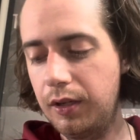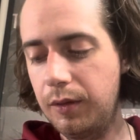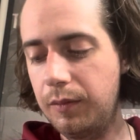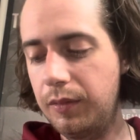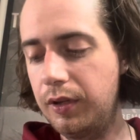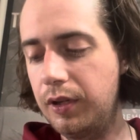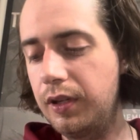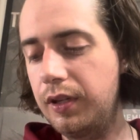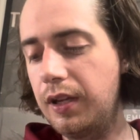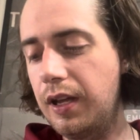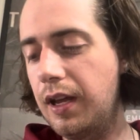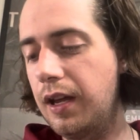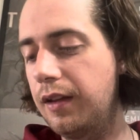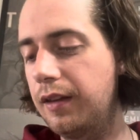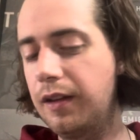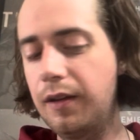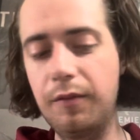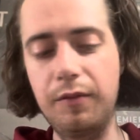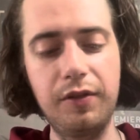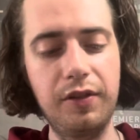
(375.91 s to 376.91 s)
But yeah,
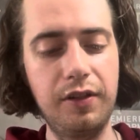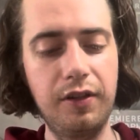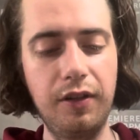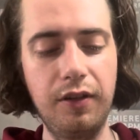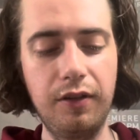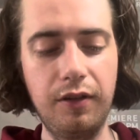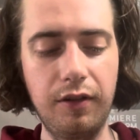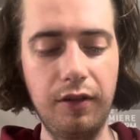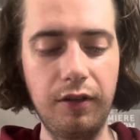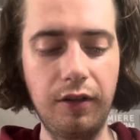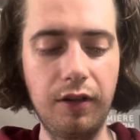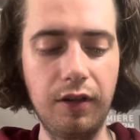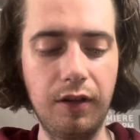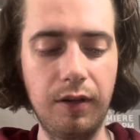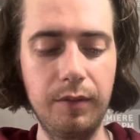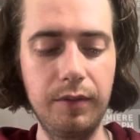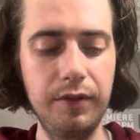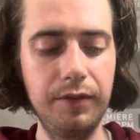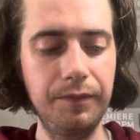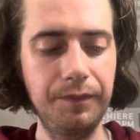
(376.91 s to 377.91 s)
that one's another
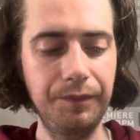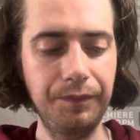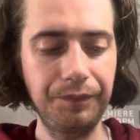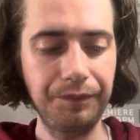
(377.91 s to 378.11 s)
uncommon.